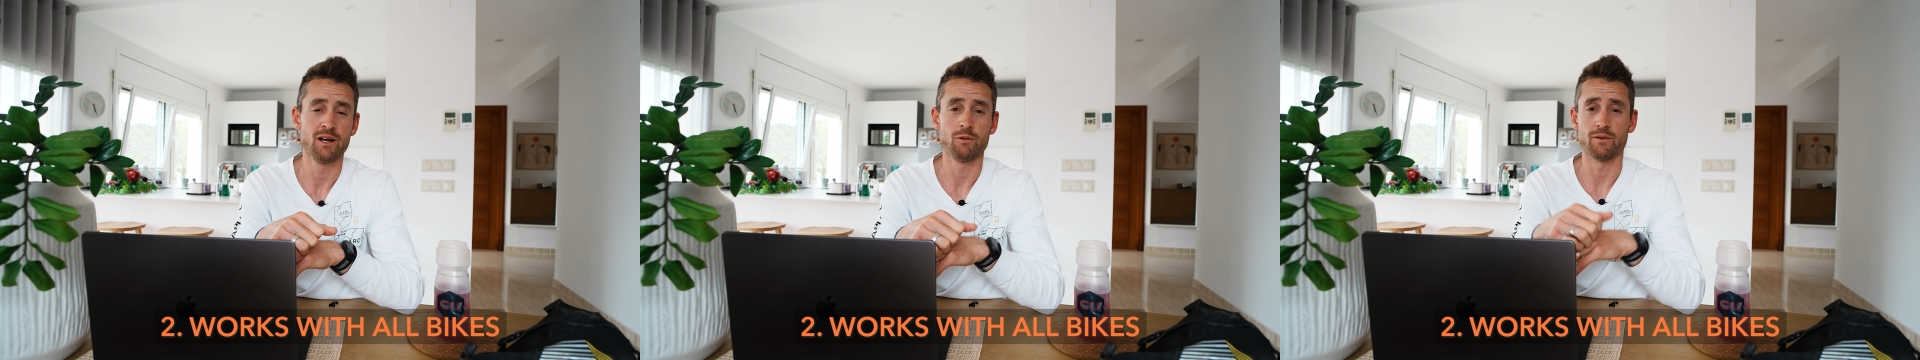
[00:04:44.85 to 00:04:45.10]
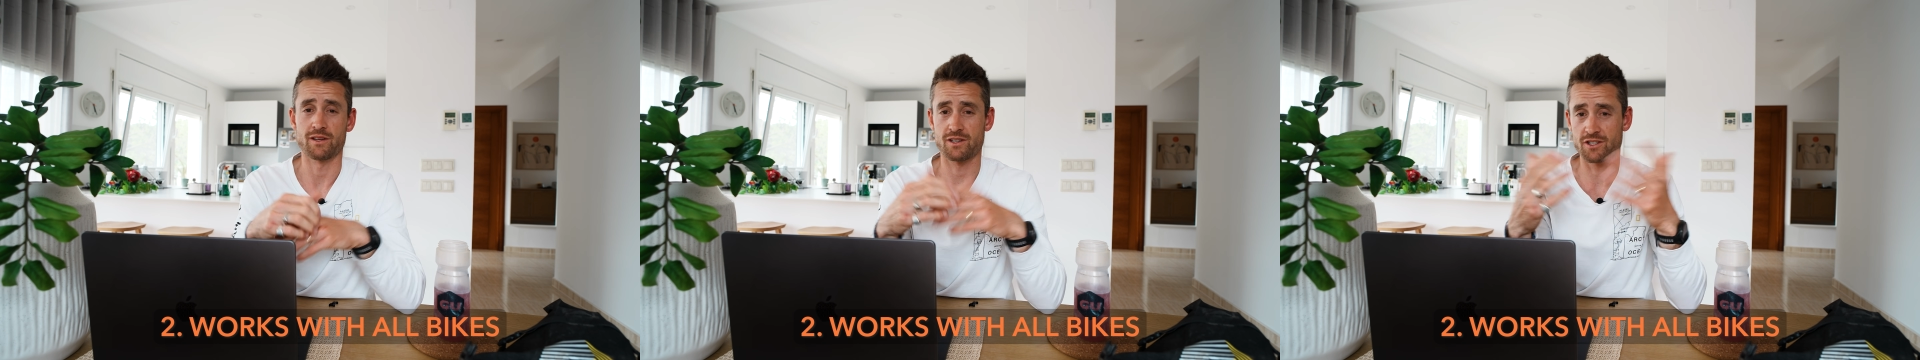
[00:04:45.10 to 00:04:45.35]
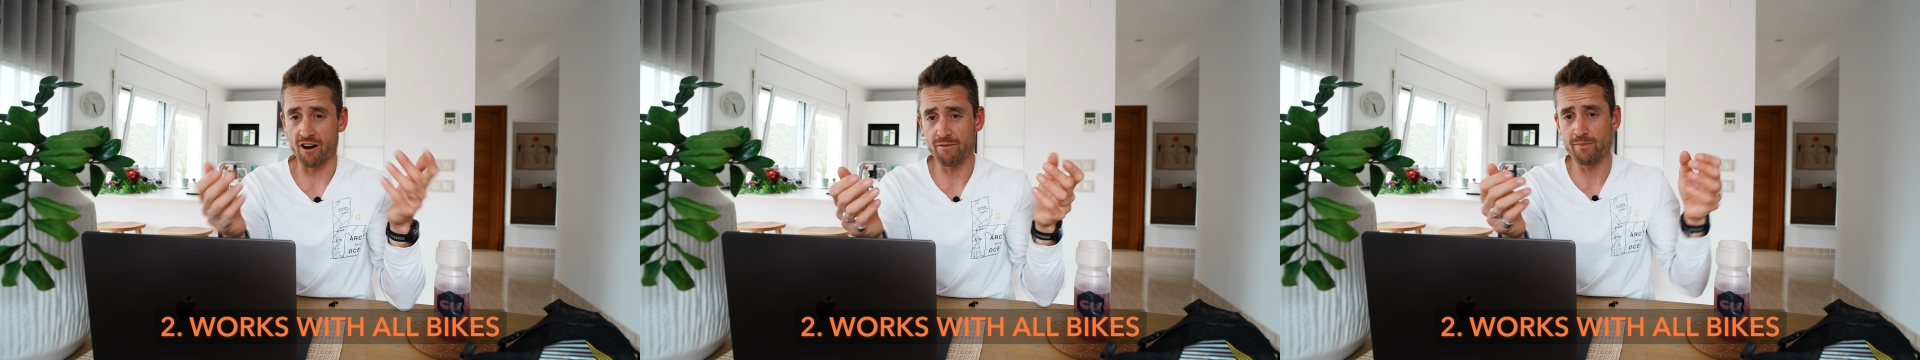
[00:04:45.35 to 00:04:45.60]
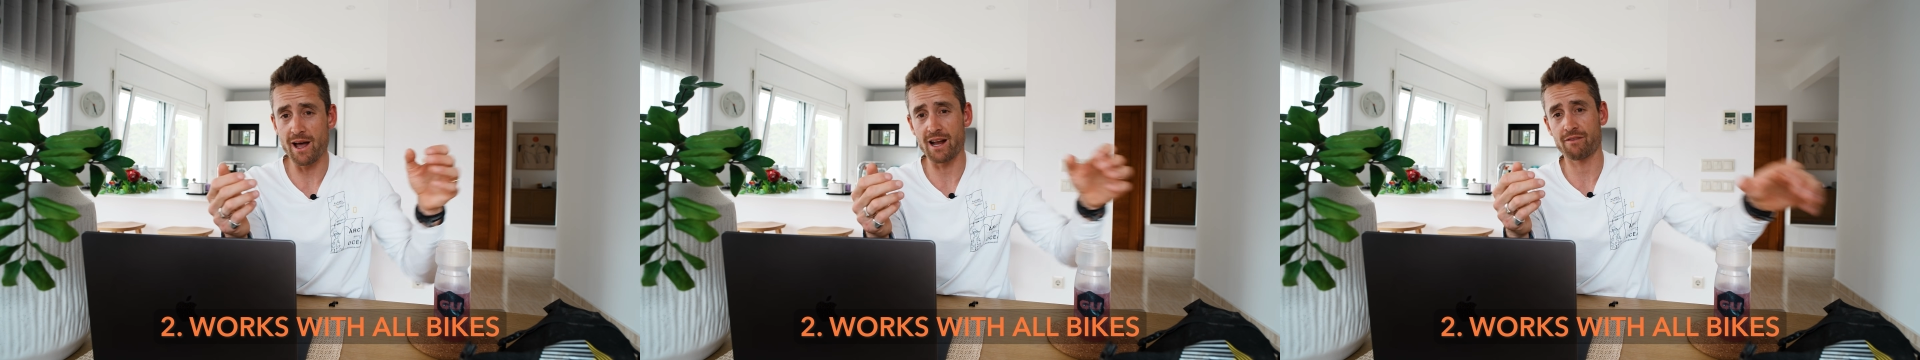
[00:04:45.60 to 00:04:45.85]
With a soft
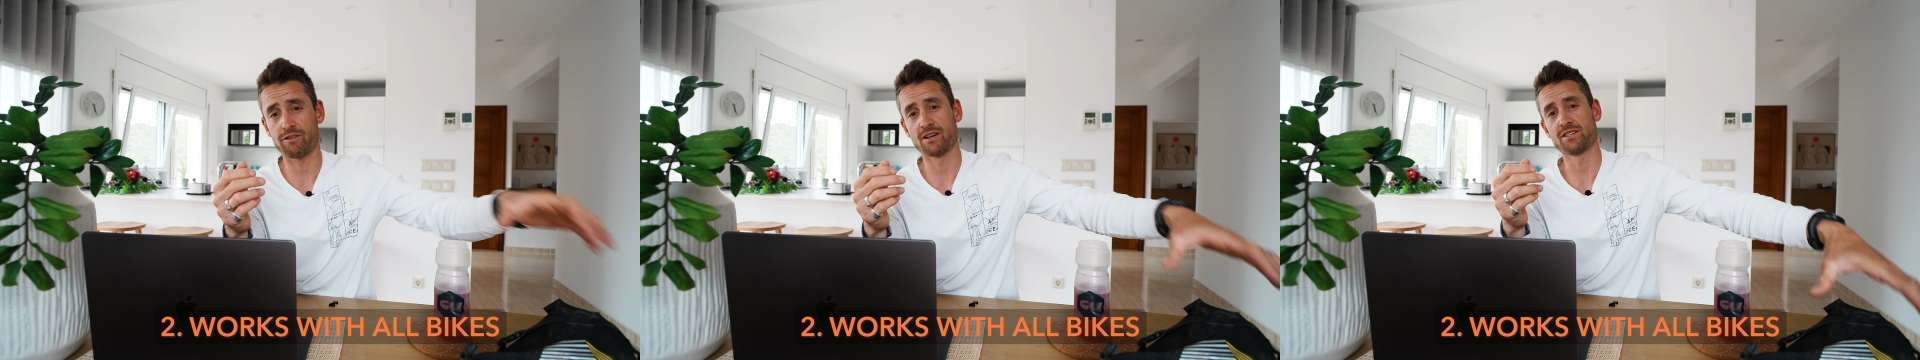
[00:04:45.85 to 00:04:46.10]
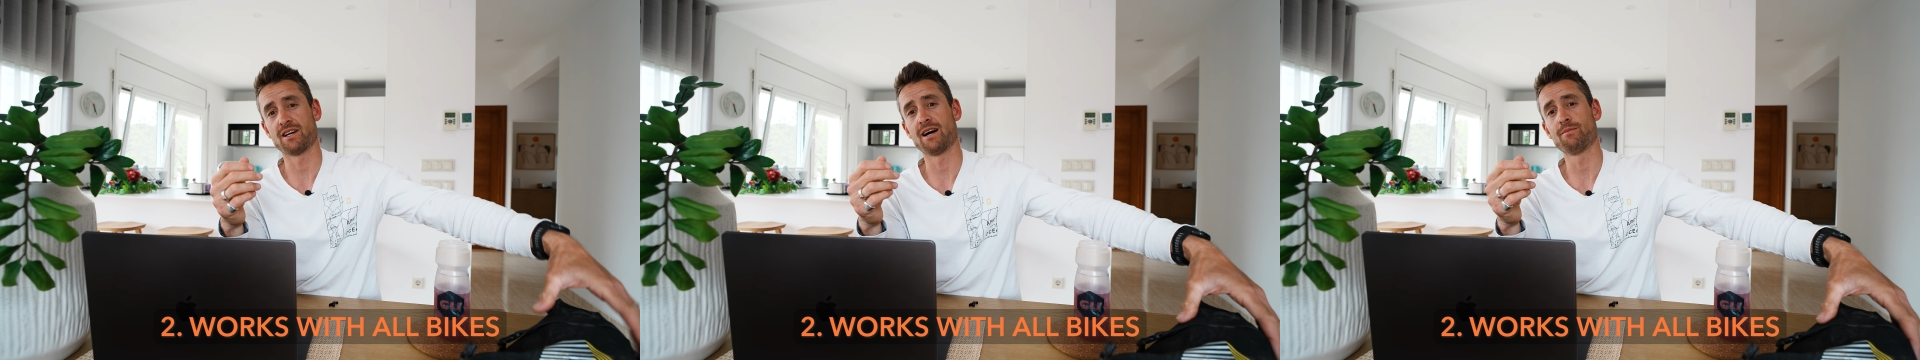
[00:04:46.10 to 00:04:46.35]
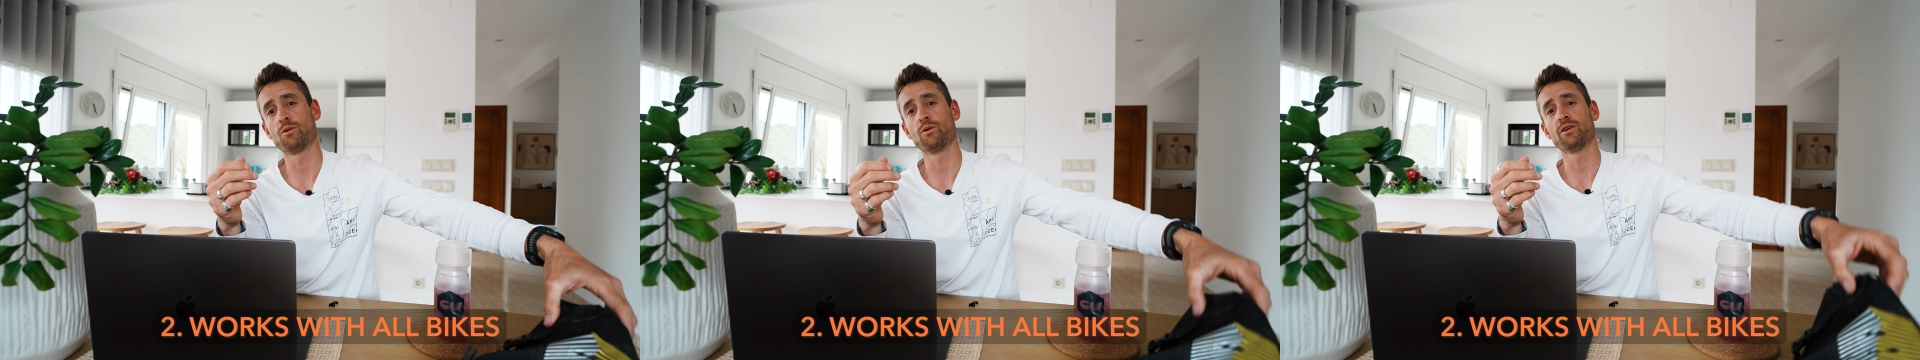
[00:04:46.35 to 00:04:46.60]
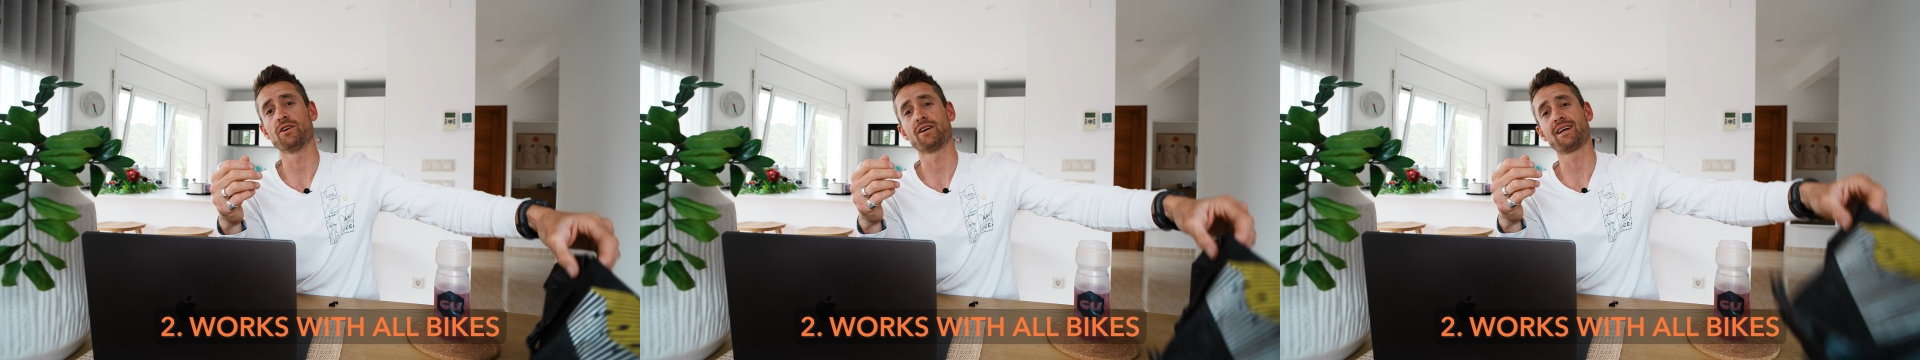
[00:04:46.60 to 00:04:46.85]
bag, for example,
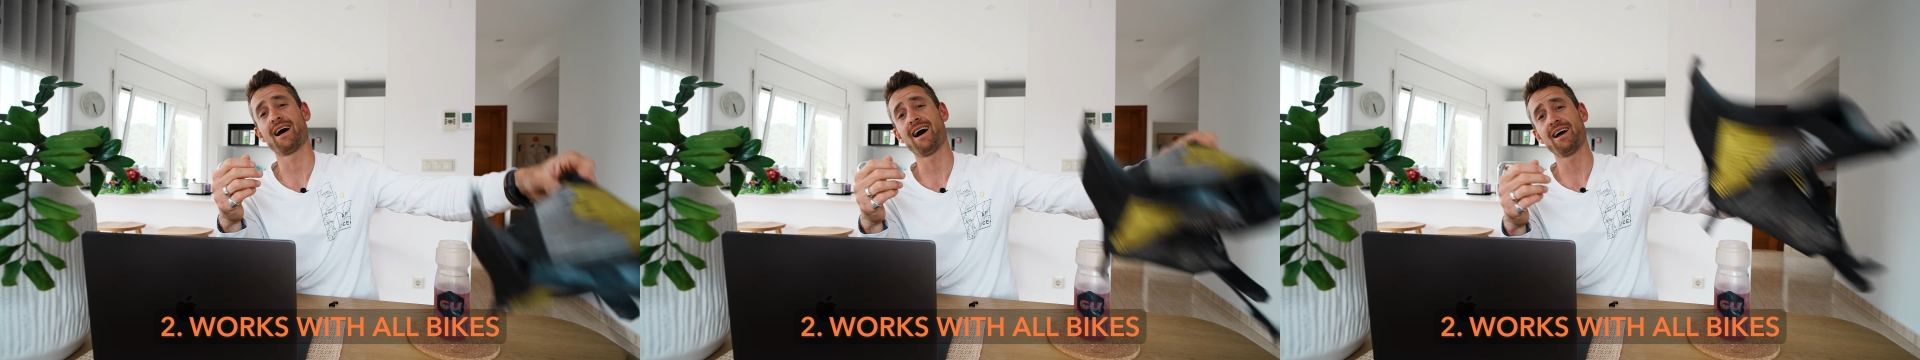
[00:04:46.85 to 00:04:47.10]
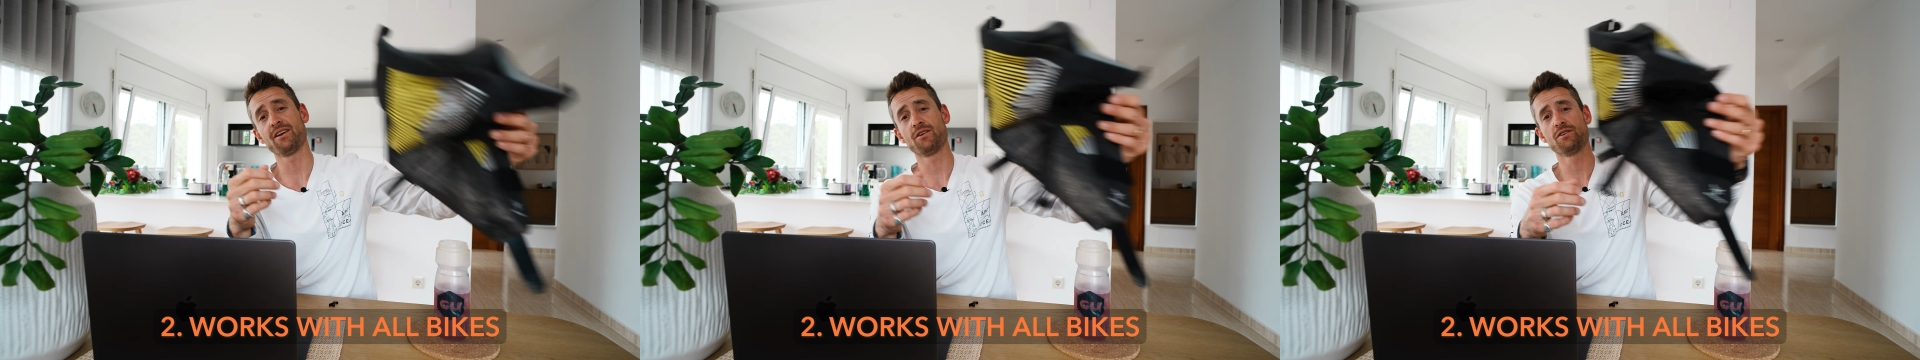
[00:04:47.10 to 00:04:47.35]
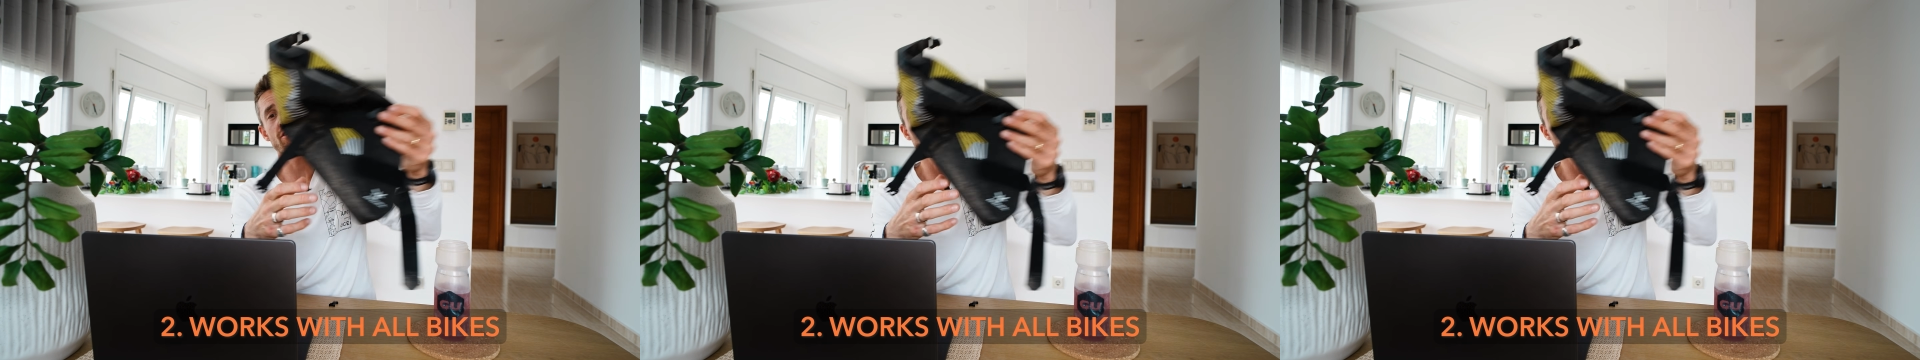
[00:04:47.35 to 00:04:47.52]
you can't use it